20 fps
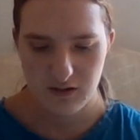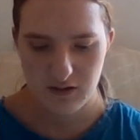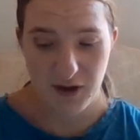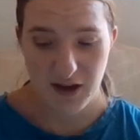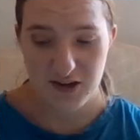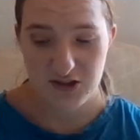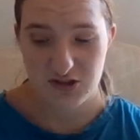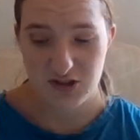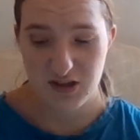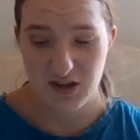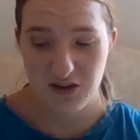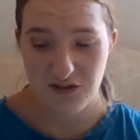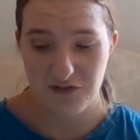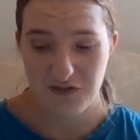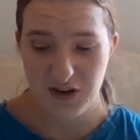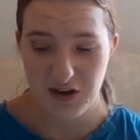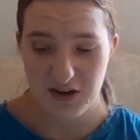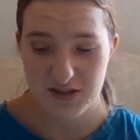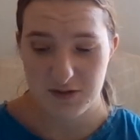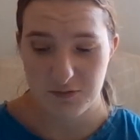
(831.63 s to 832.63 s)
I'm actually
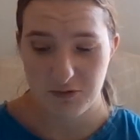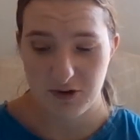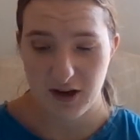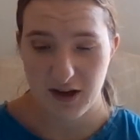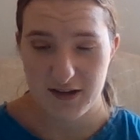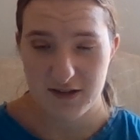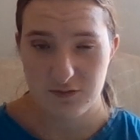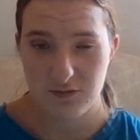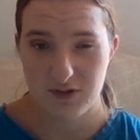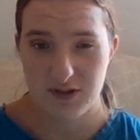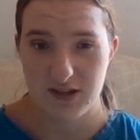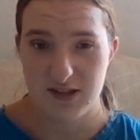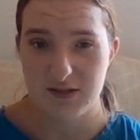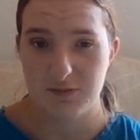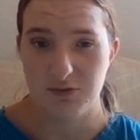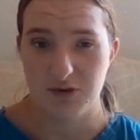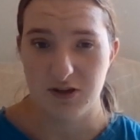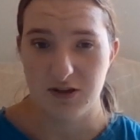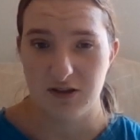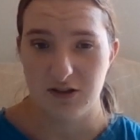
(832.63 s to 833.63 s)
very surprised with
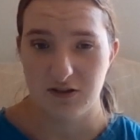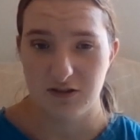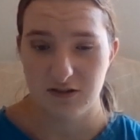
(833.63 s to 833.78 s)
this book,